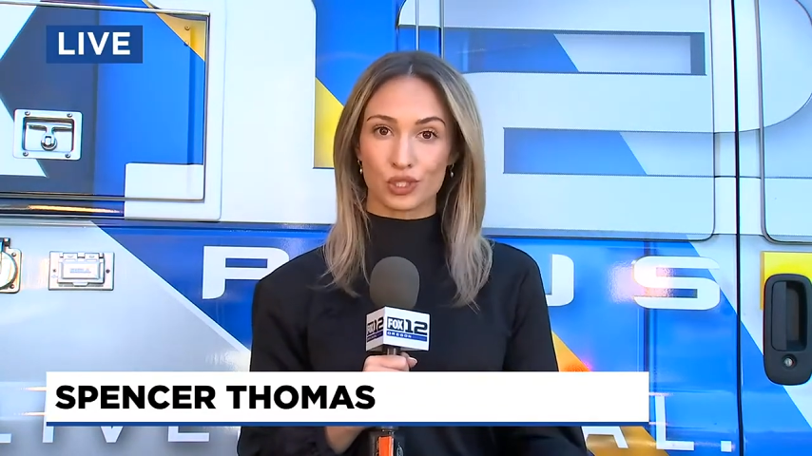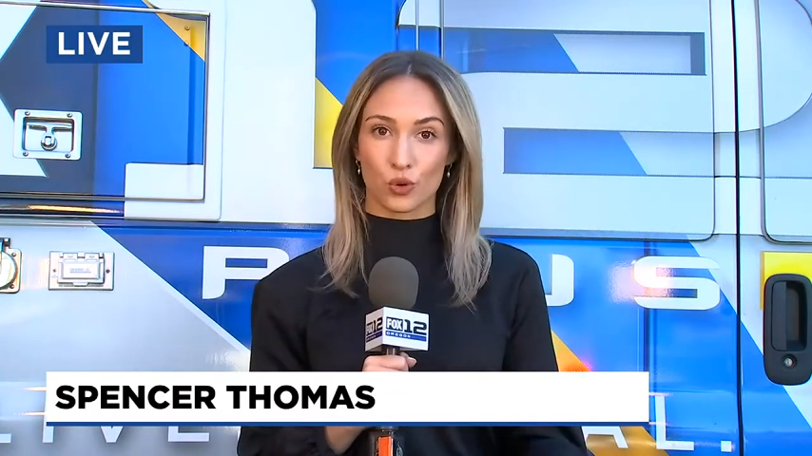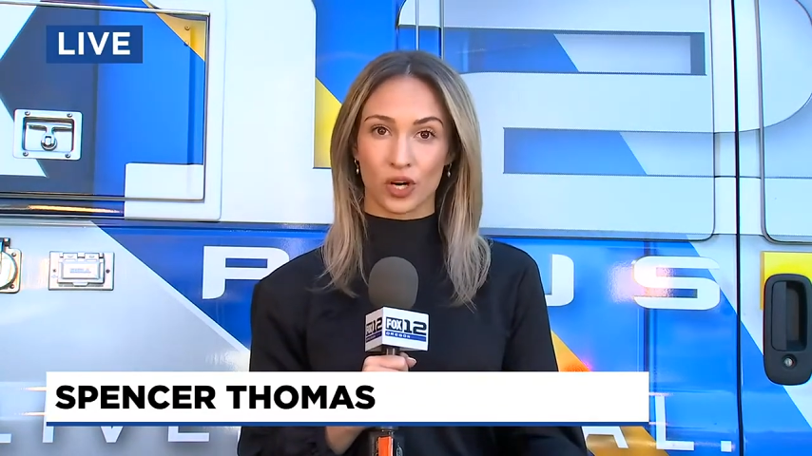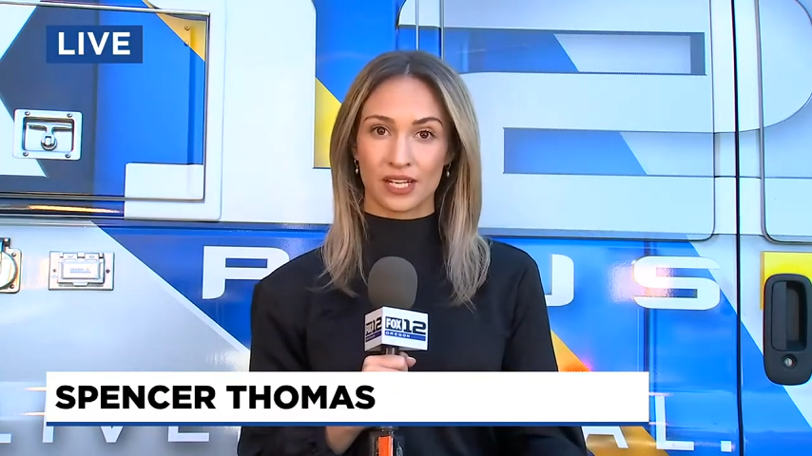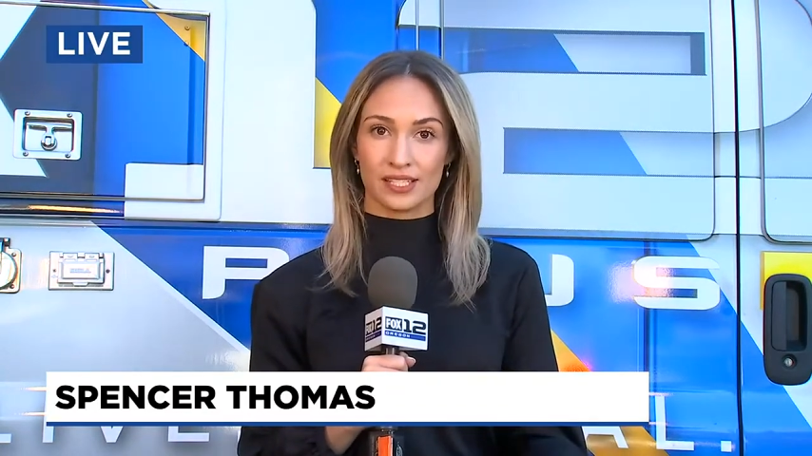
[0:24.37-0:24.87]

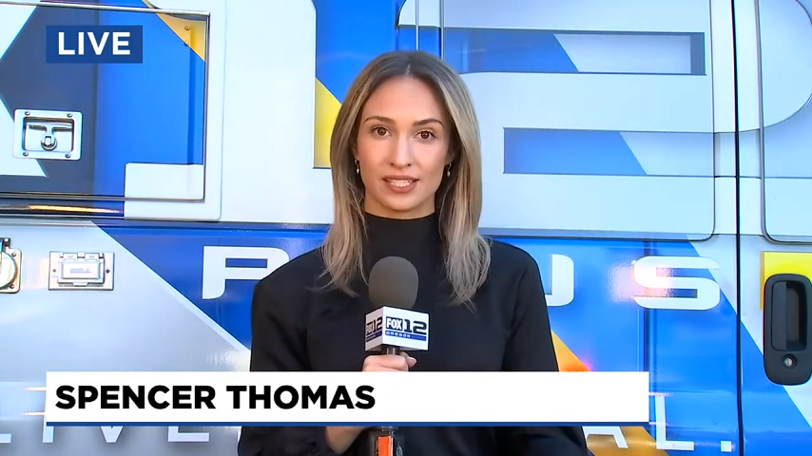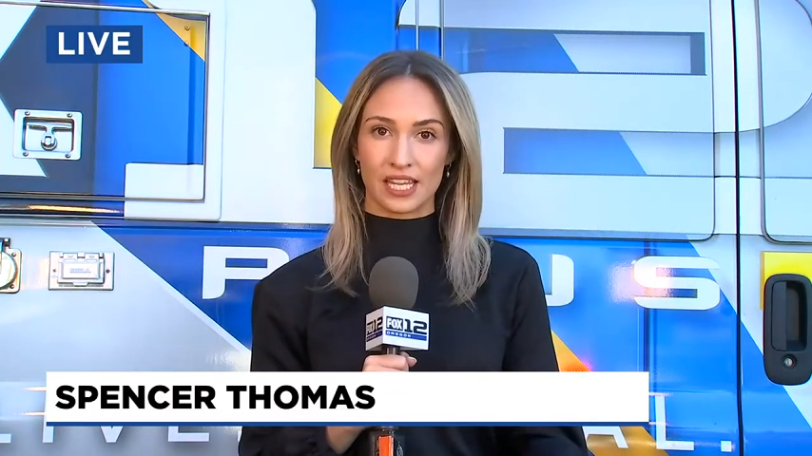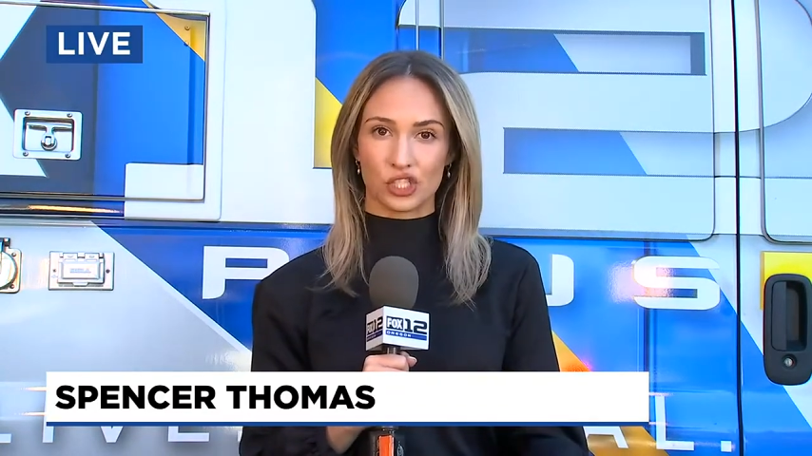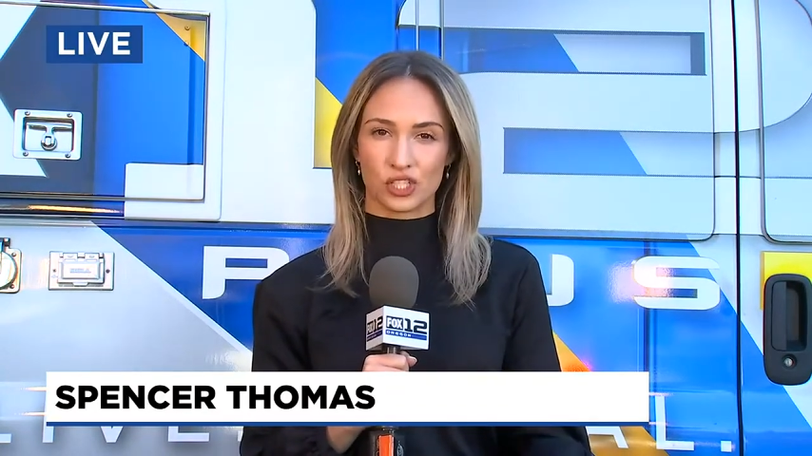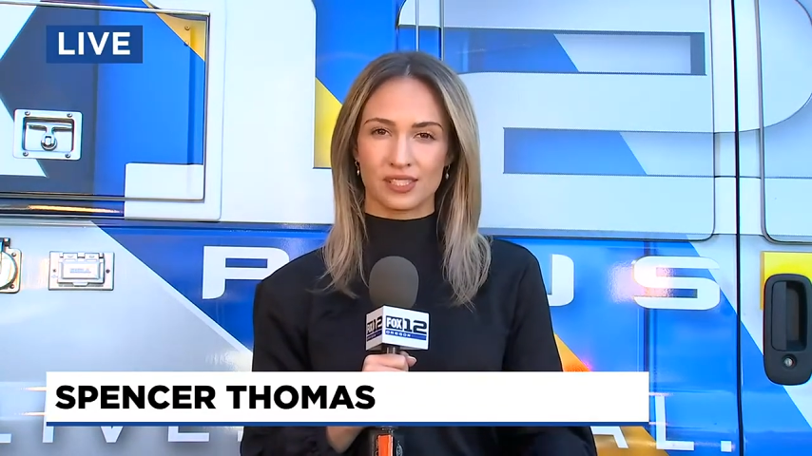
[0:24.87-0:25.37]

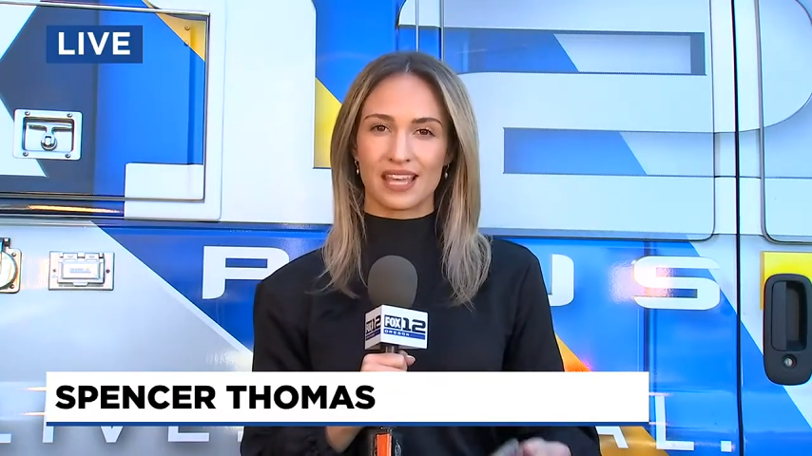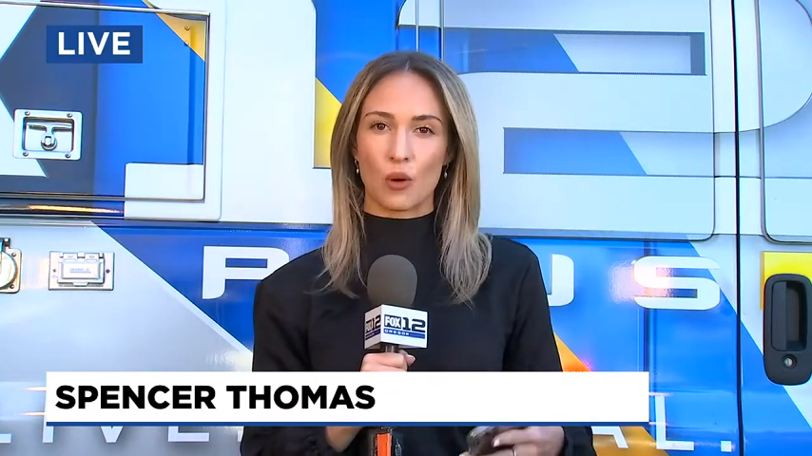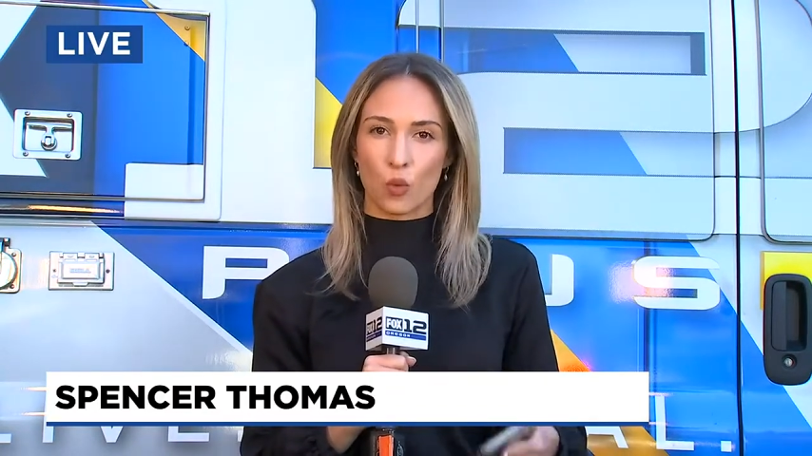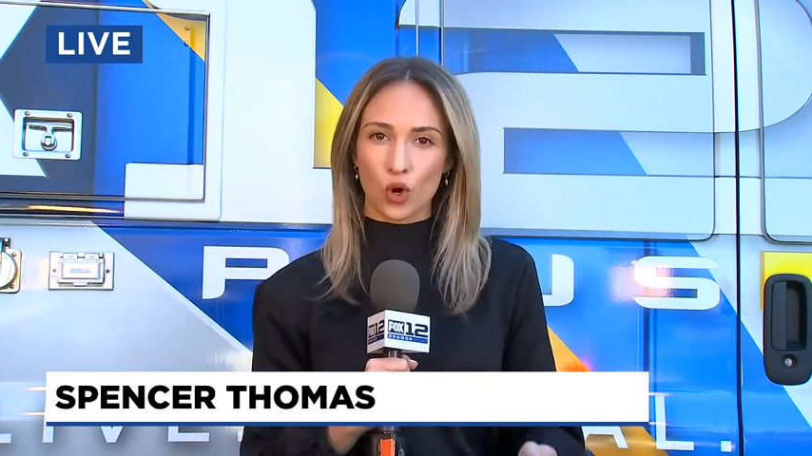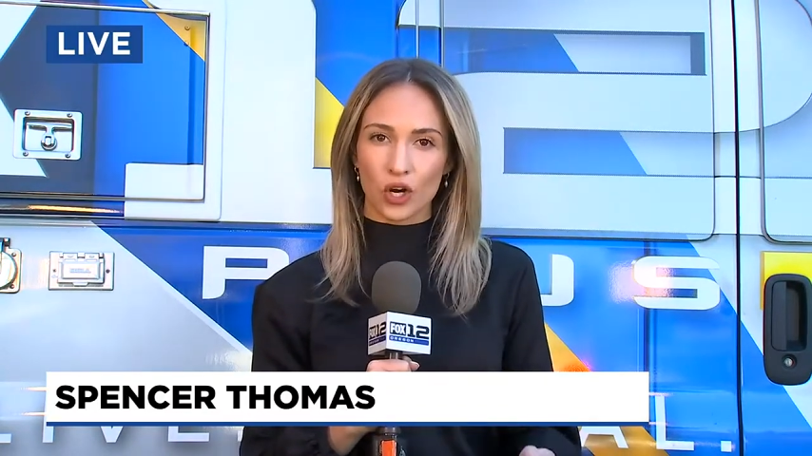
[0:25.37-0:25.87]
organizations that
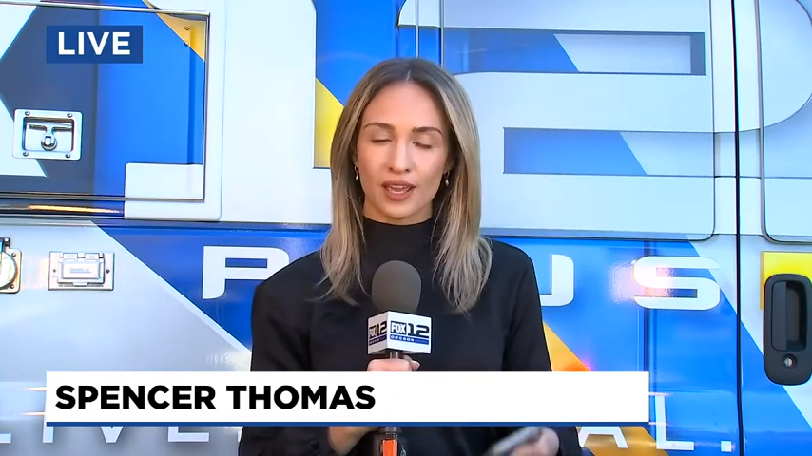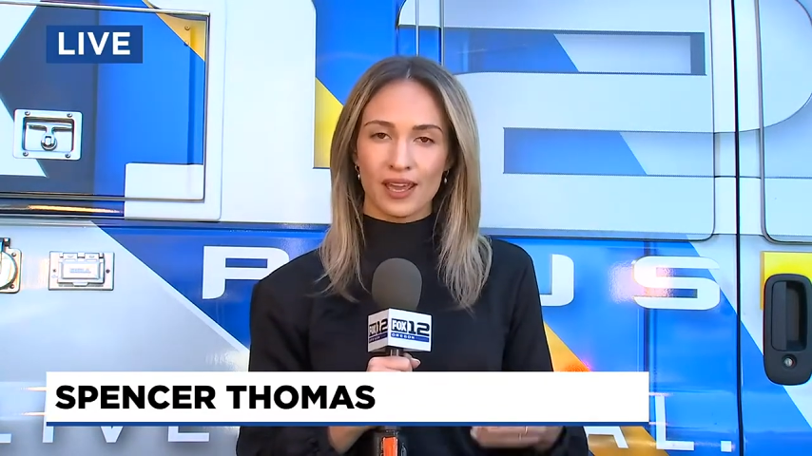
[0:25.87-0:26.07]
work